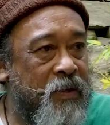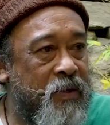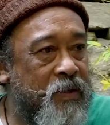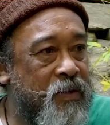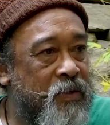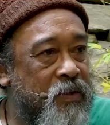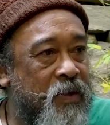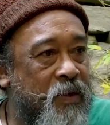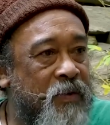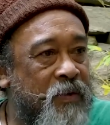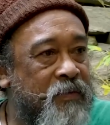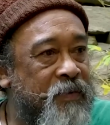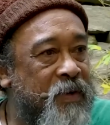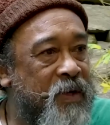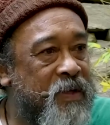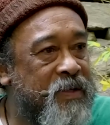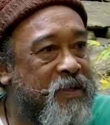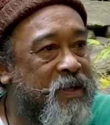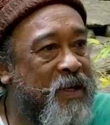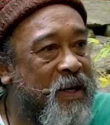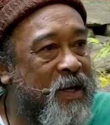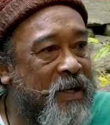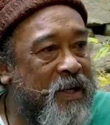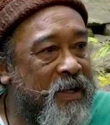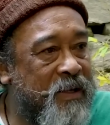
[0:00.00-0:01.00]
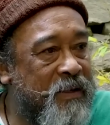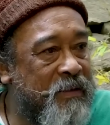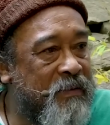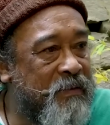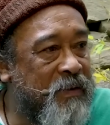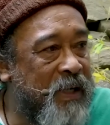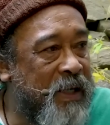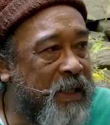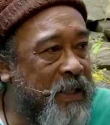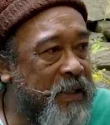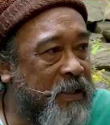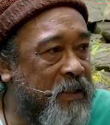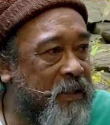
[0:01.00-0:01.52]
So if there's
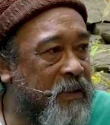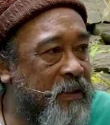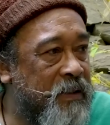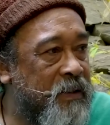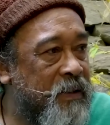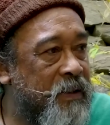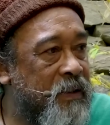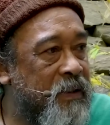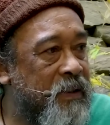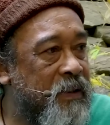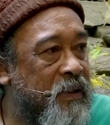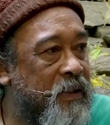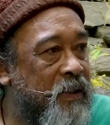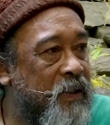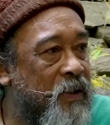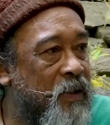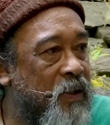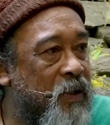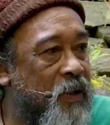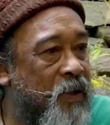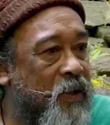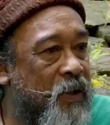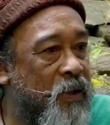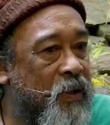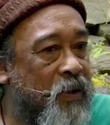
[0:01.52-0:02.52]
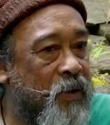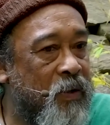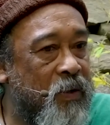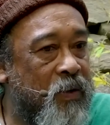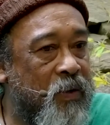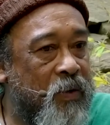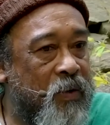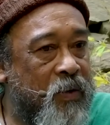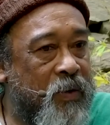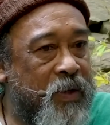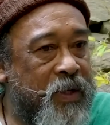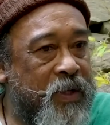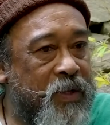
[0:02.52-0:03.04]
anyone
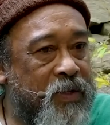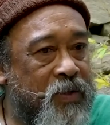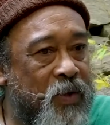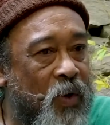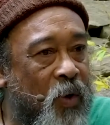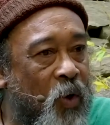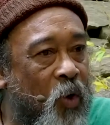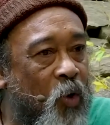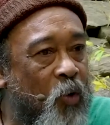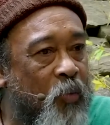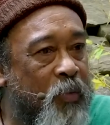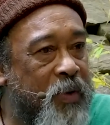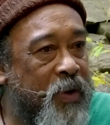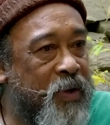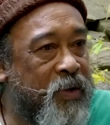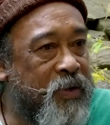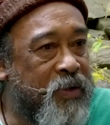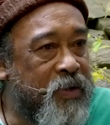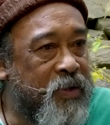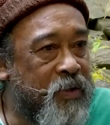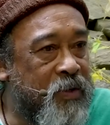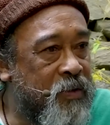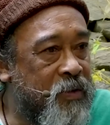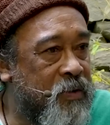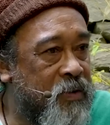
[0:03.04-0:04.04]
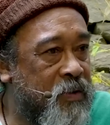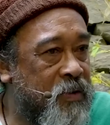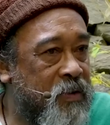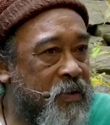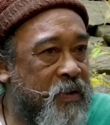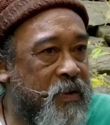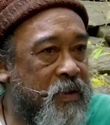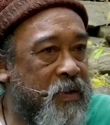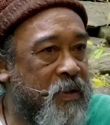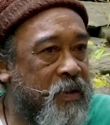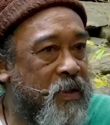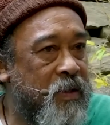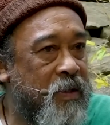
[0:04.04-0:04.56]
who is open to,
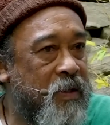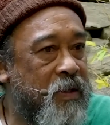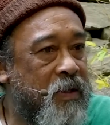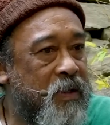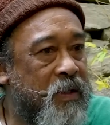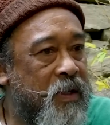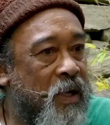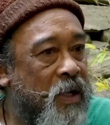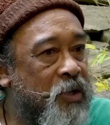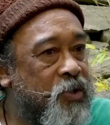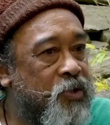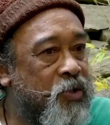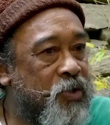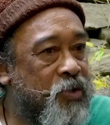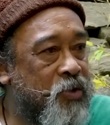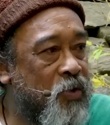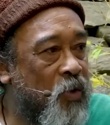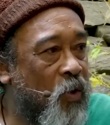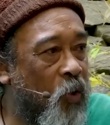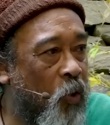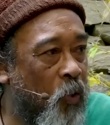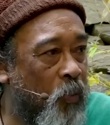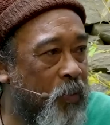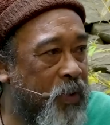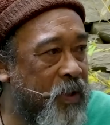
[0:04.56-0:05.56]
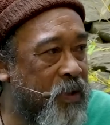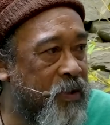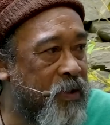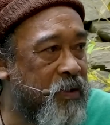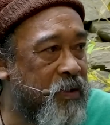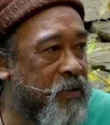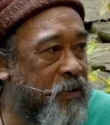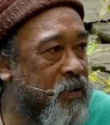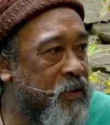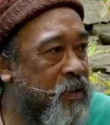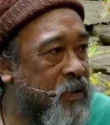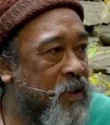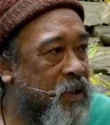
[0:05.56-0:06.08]
not just open
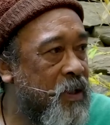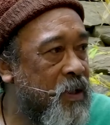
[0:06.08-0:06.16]
to,